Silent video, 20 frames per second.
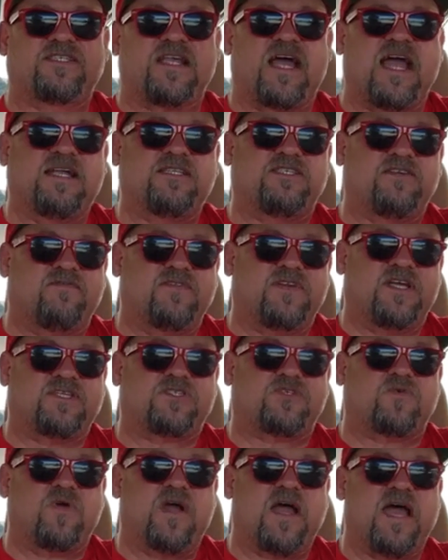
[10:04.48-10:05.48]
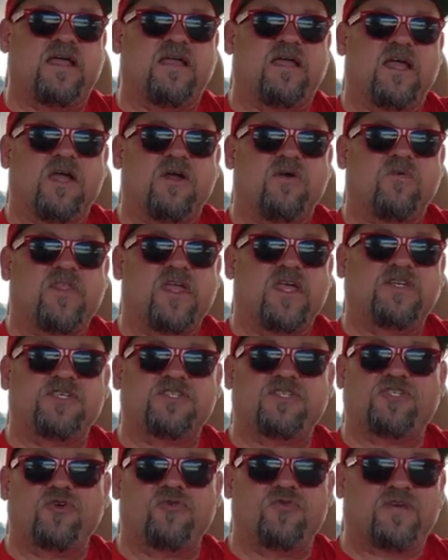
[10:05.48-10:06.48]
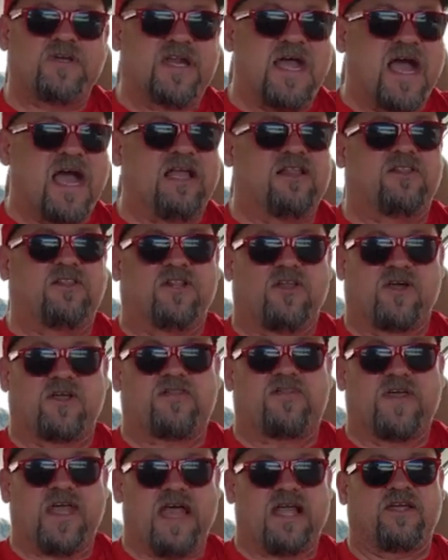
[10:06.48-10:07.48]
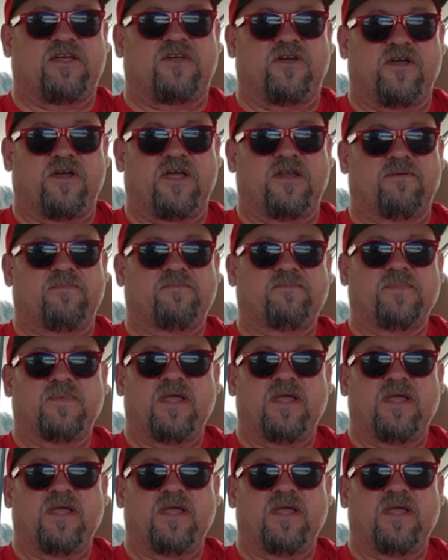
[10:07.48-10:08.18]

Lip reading: signs of disc rot, where they just do not look that good.